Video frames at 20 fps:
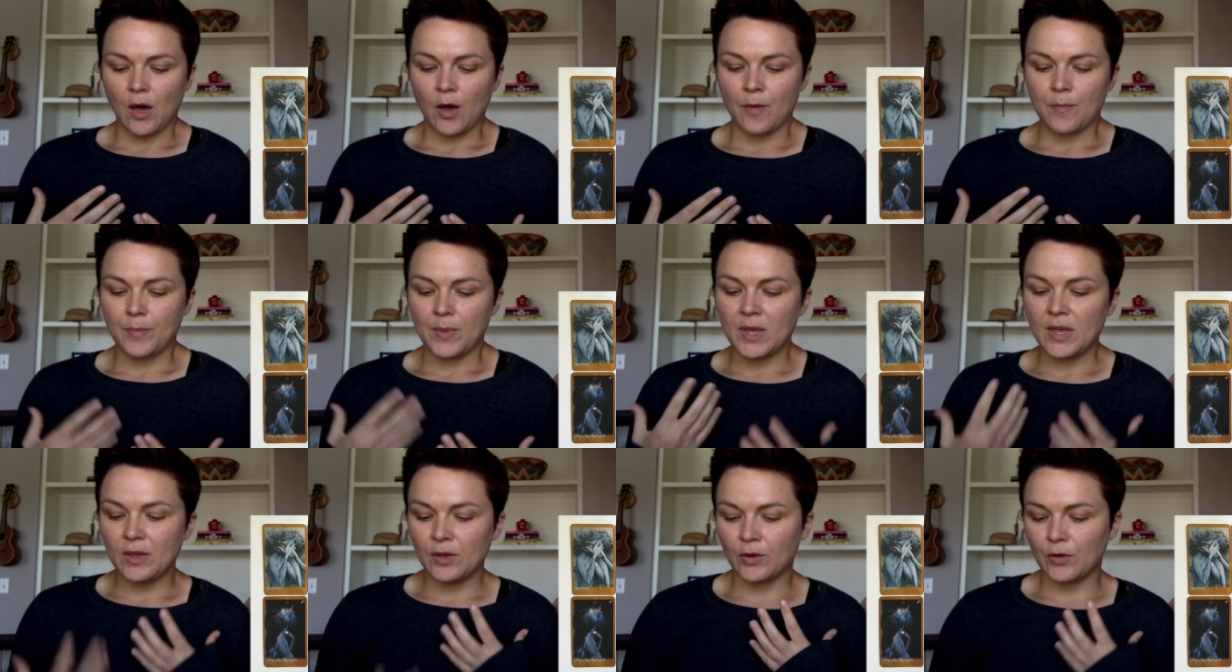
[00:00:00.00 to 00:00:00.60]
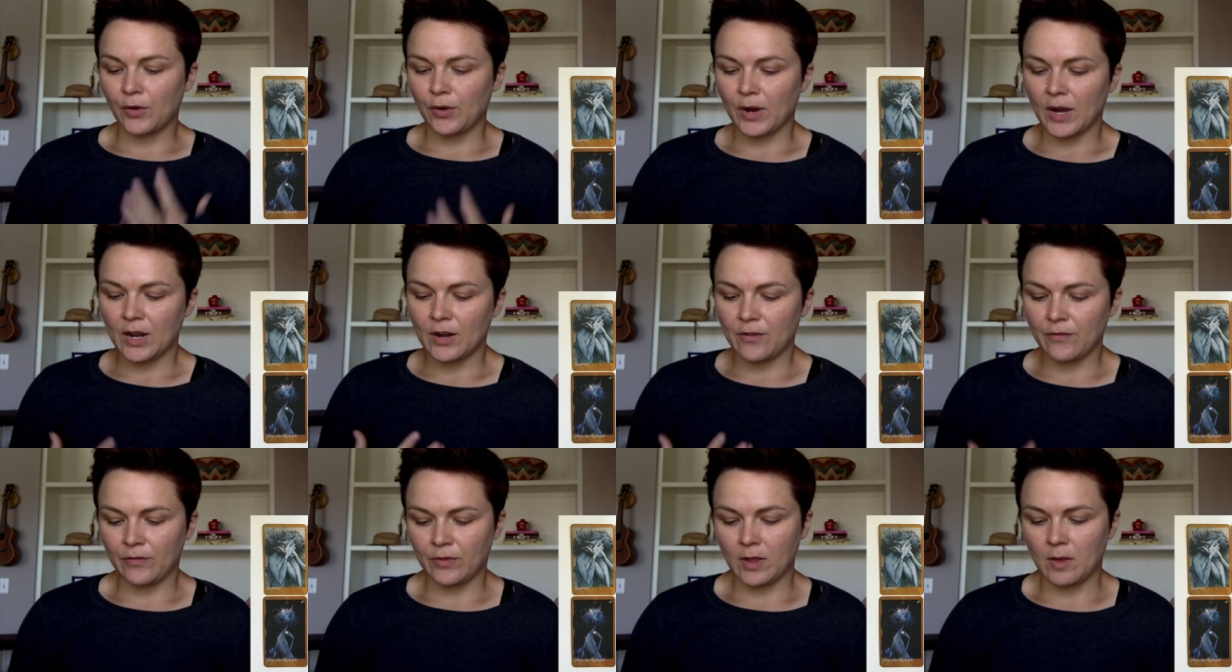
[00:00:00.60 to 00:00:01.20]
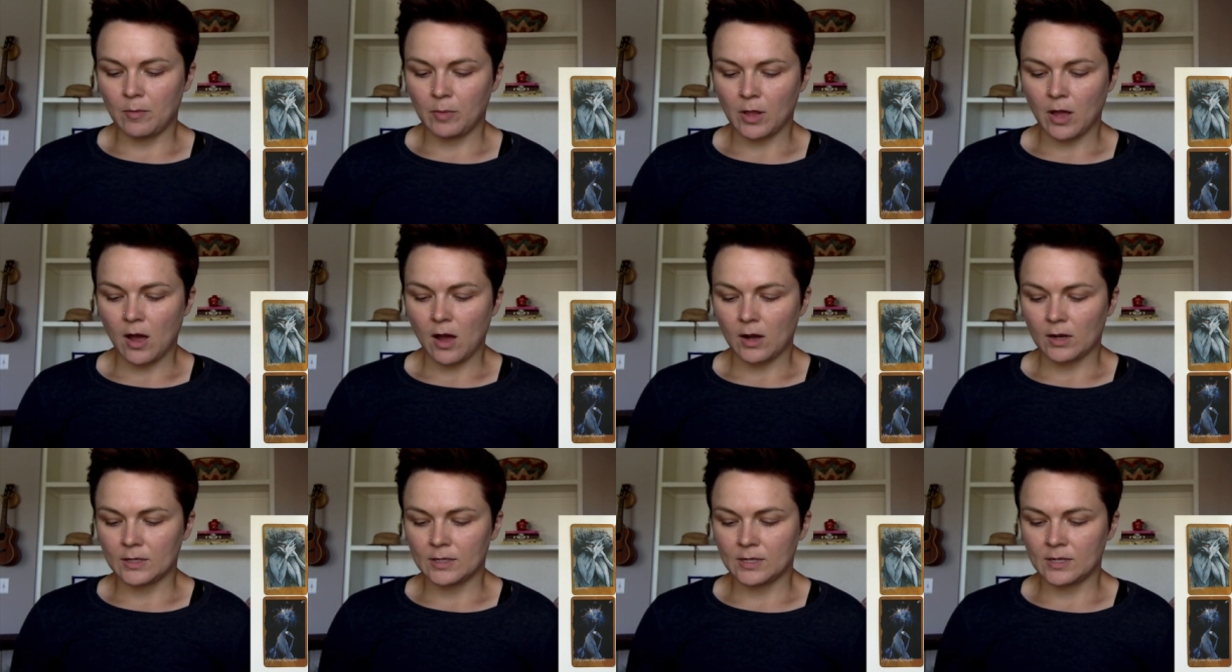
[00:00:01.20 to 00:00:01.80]
being creatively
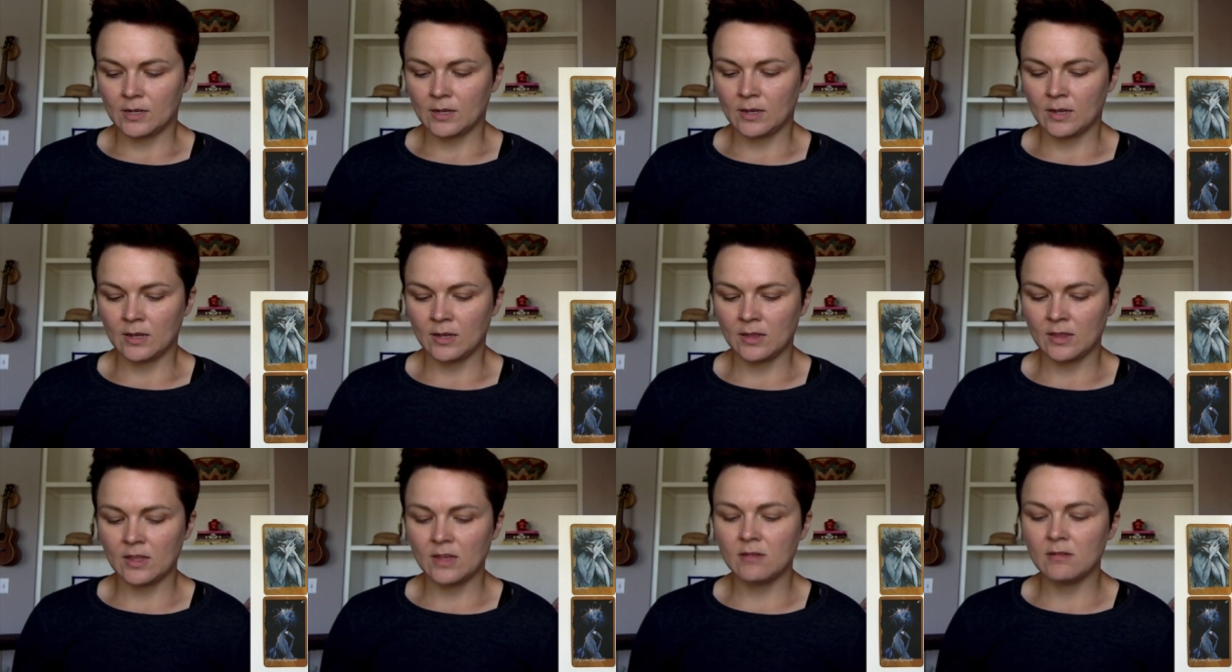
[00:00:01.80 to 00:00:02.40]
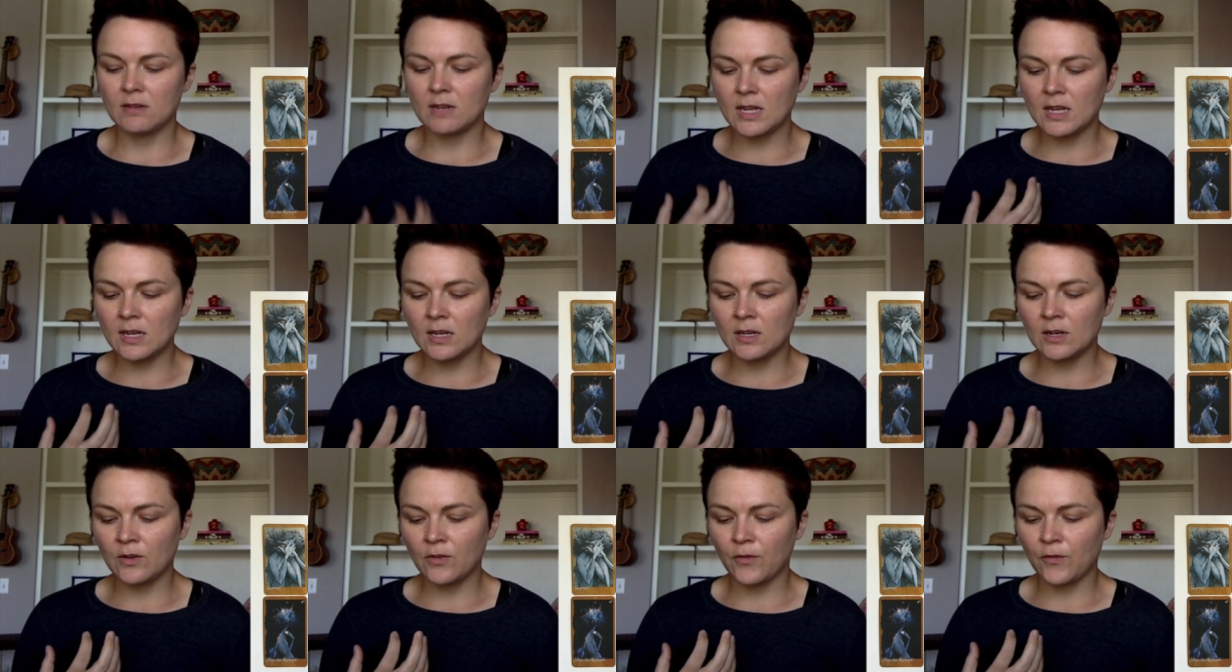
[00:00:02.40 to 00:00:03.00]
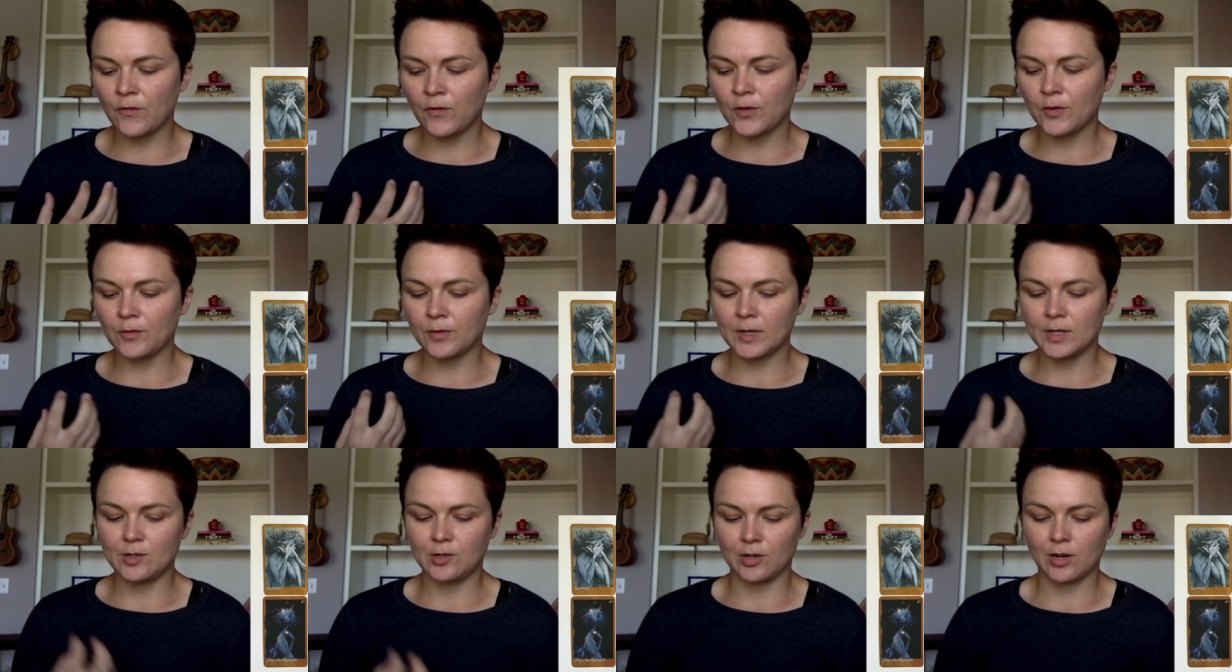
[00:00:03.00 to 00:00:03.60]
blocked, the need for
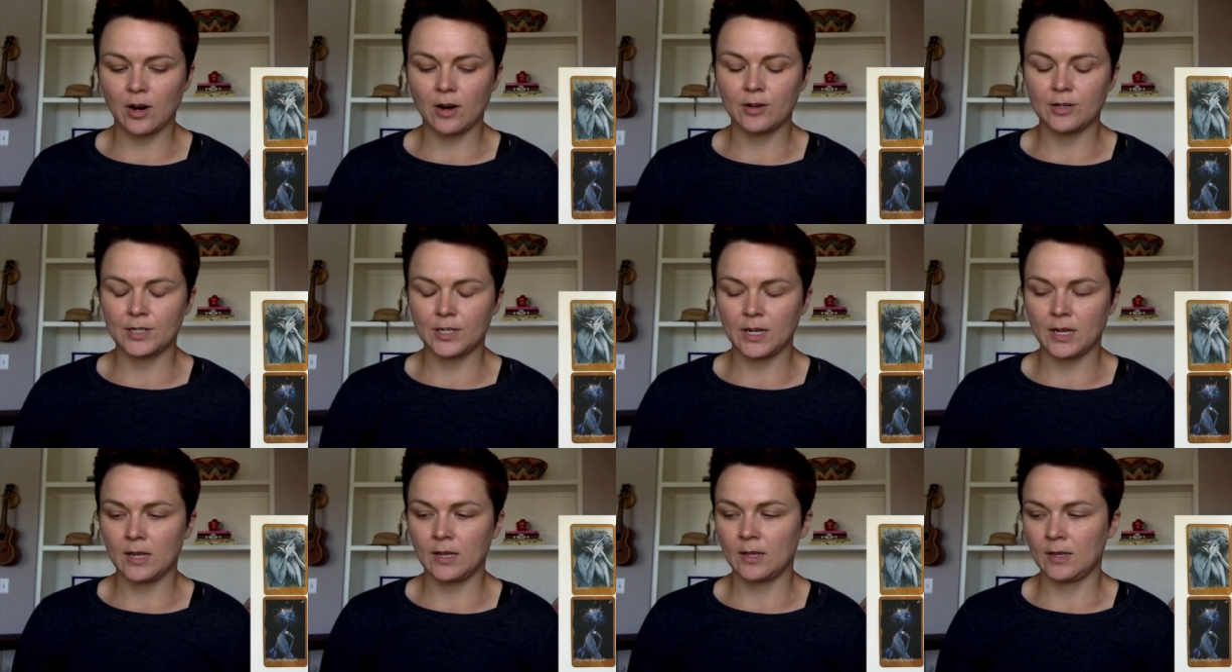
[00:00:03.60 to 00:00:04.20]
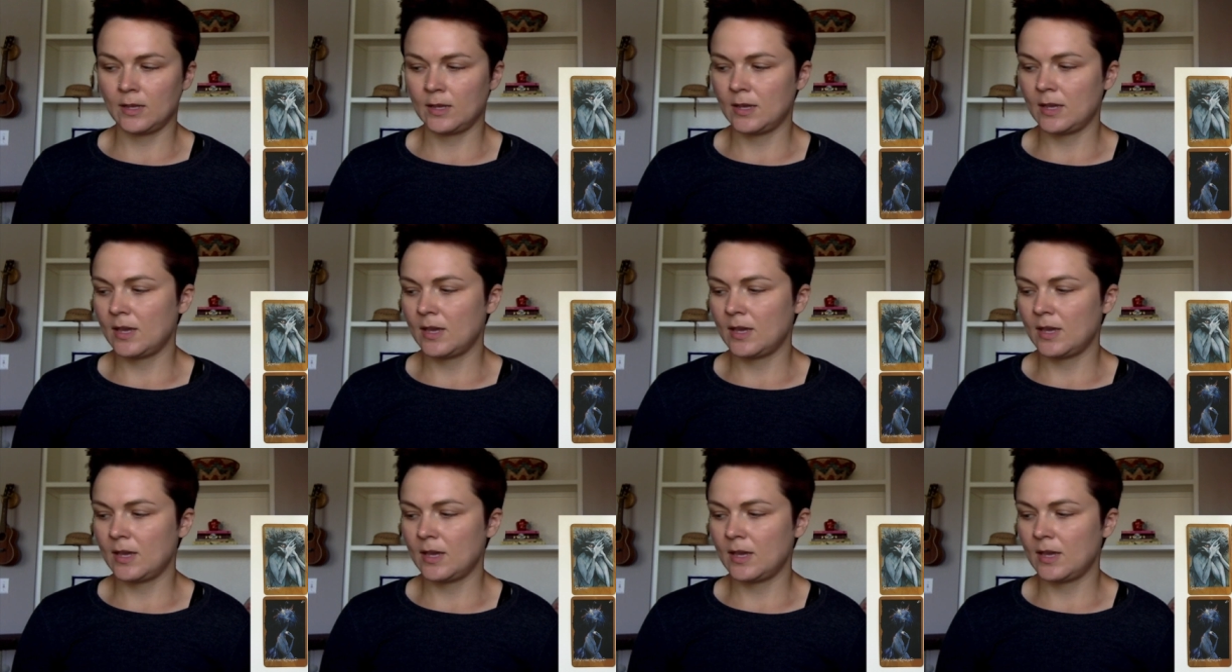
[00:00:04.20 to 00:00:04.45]
recharging.